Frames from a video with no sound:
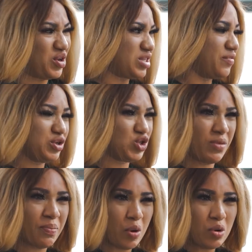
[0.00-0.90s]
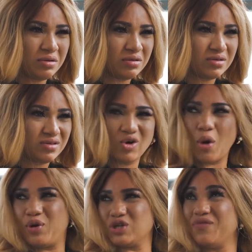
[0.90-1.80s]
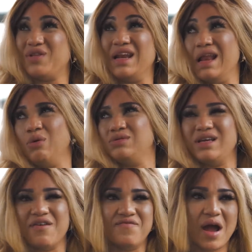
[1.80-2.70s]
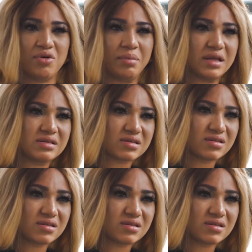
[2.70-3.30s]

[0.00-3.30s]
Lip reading: Because of the swimming pool or because of the lousy environment?